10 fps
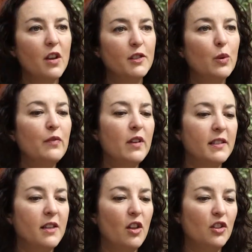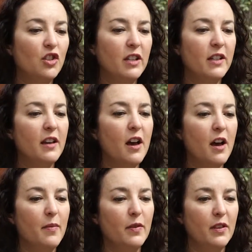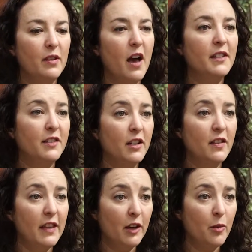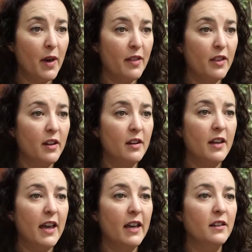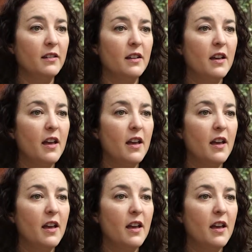So reflexology, I studied the Ingham method, and